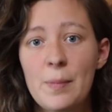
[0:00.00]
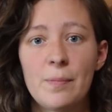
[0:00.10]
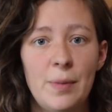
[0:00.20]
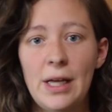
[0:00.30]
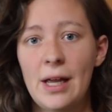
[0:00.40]

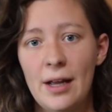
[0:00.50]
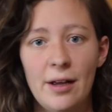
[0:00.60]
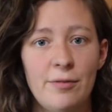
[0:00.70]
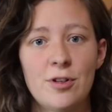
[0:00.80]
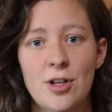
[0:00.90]
beginning
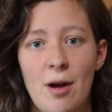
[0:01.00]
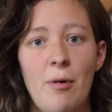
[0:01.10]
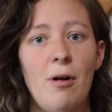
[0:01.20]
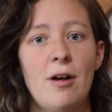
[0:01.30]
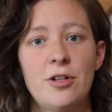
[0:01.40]
of the
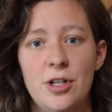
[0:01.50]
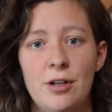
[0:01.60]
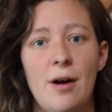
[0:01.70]
summer last year,